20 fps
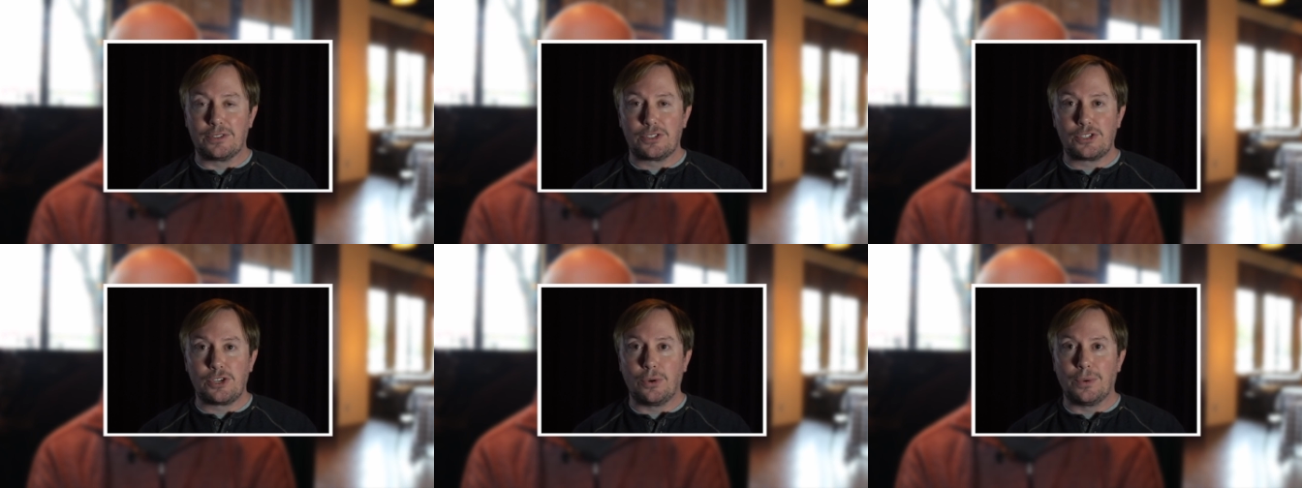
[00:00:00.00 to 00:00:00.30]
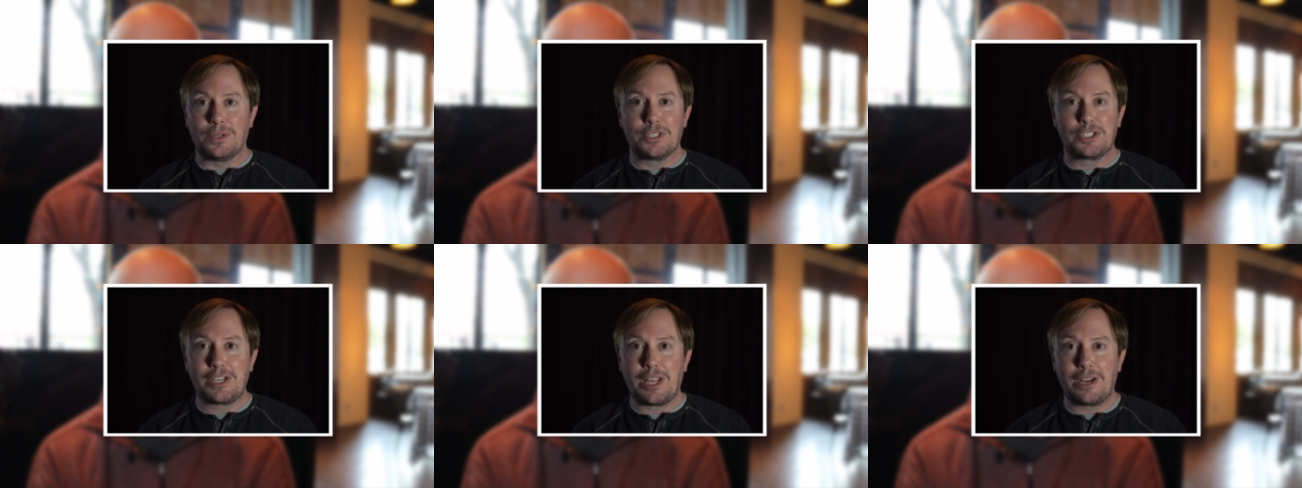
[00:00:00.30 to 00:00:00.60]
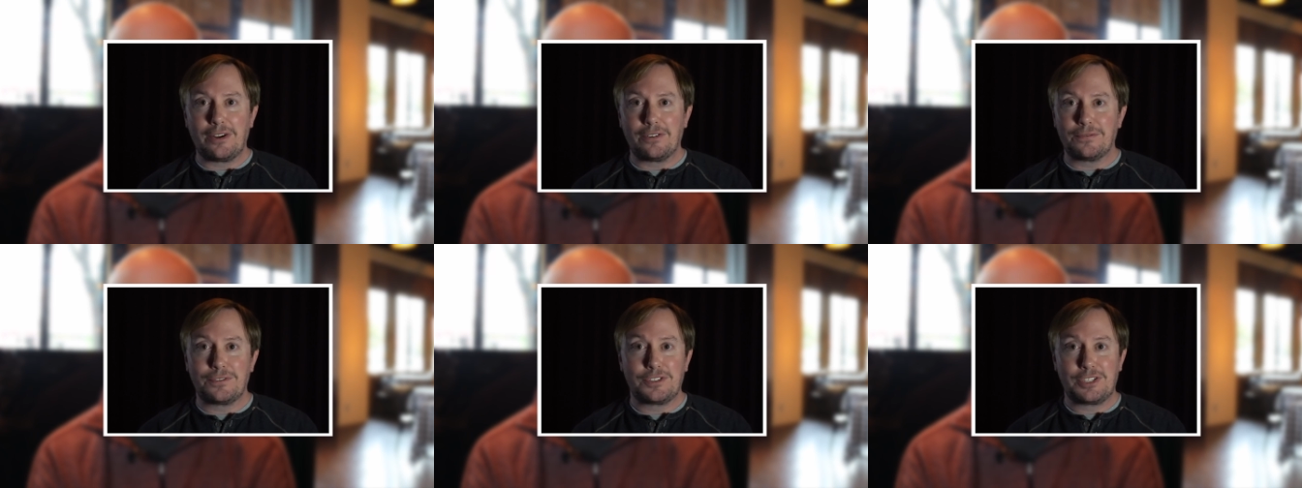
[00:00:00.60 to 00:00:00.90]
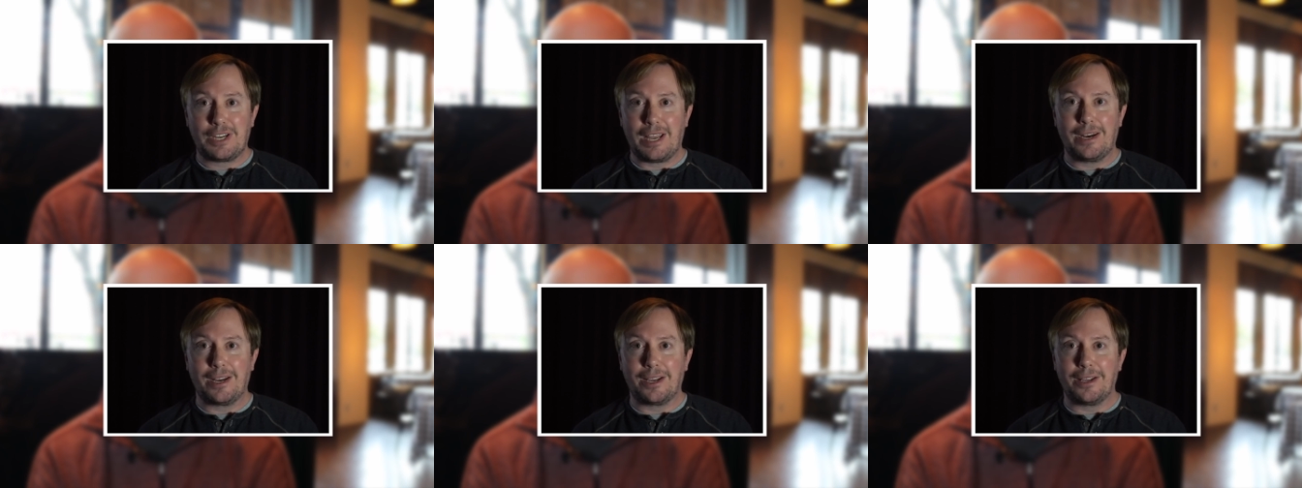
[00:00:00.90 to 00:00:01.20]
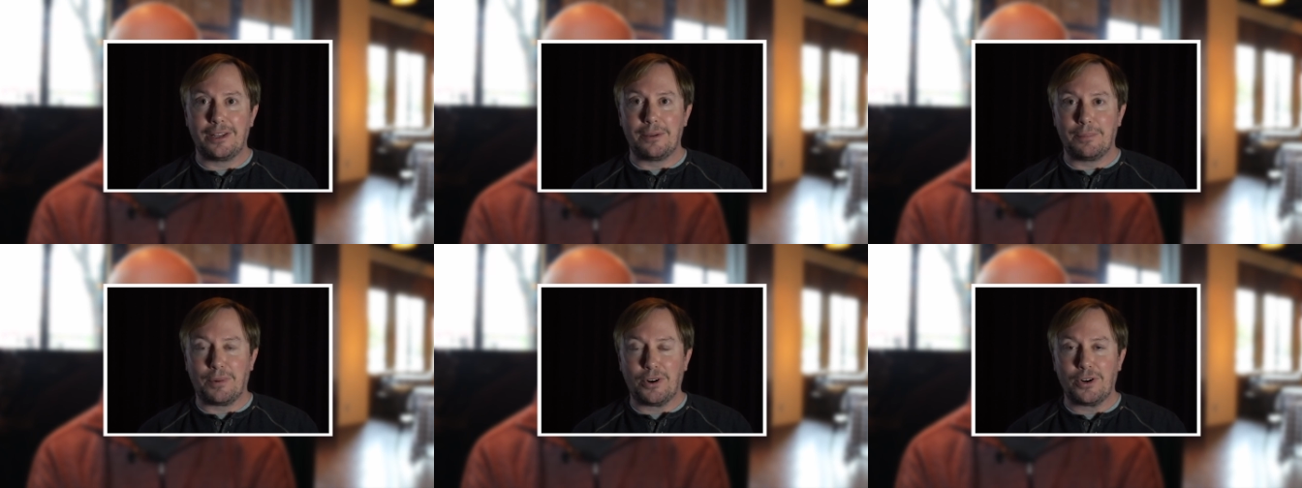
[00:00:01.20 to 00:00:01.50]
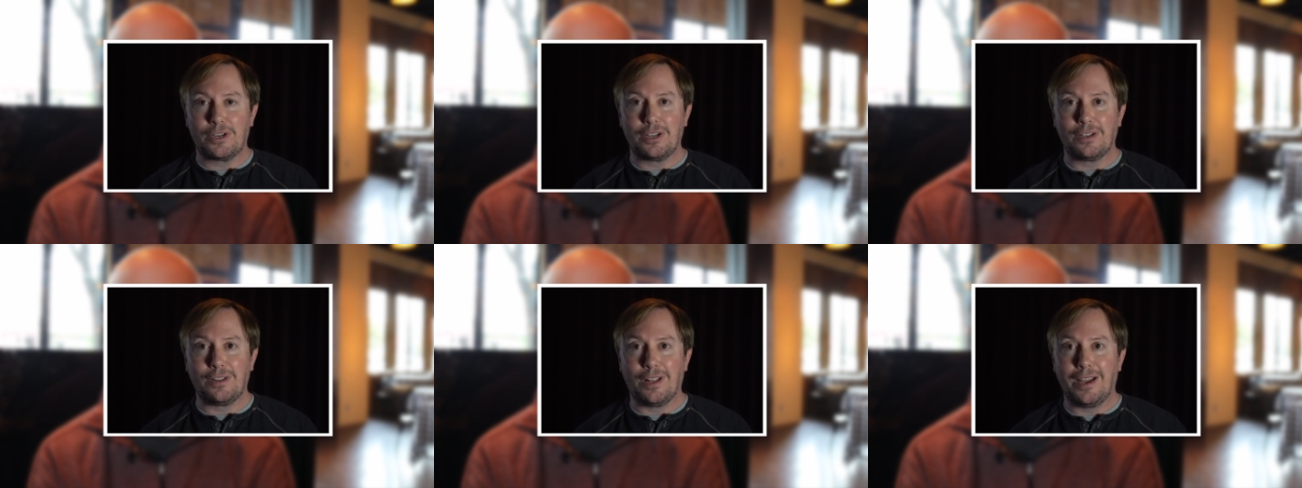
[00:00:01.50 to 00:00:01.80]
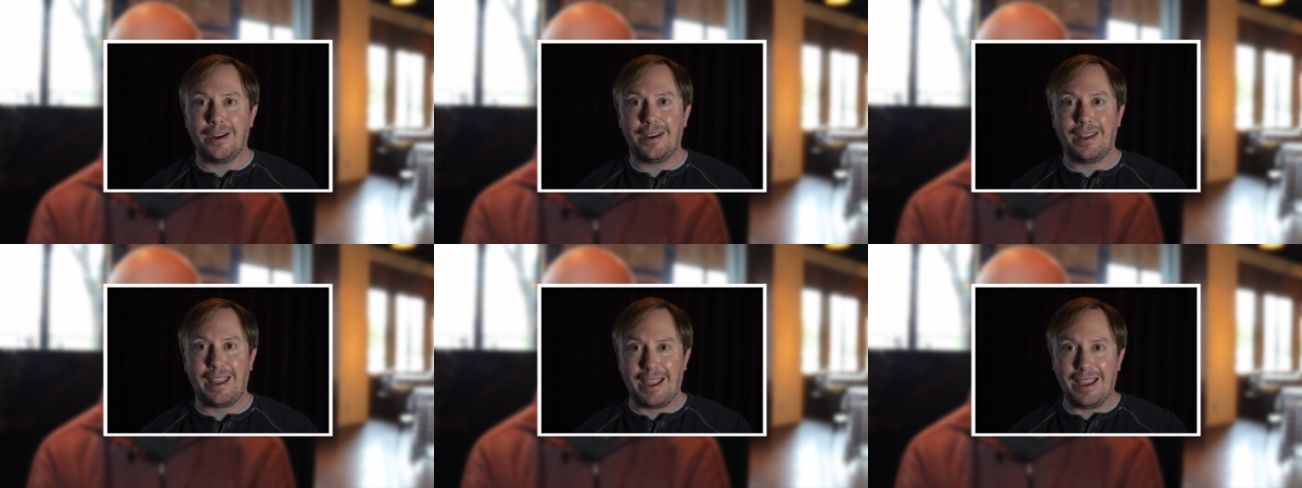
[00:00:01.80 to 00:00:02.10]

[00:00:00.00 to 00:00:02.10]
So instead of standing in the parking lot,